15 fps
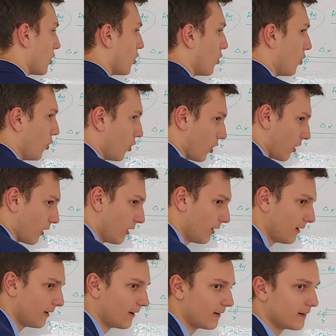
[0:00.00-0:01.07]
or,
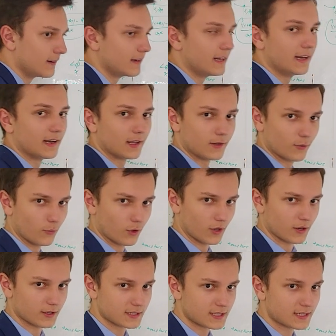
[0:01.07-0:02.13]
in other
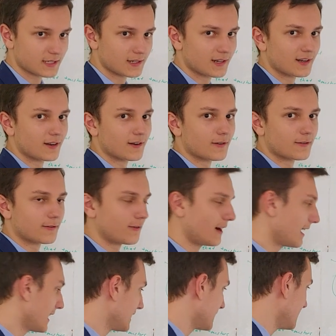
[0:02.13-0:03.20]
words,
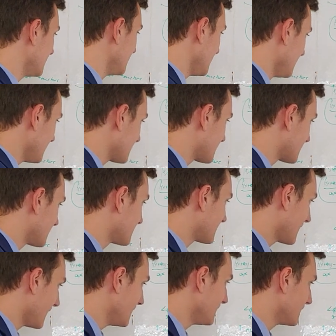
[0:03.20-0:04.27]
find the
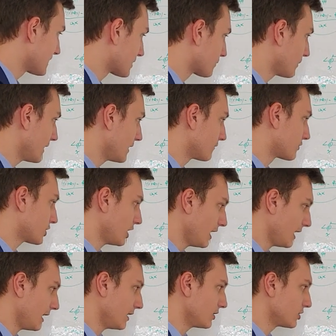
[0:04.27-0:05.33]
instantaneous rate of
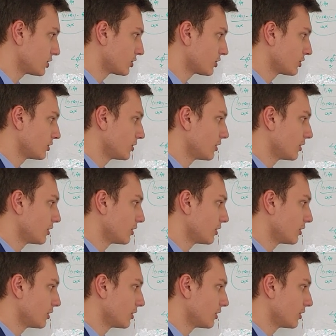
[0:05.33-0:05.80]
change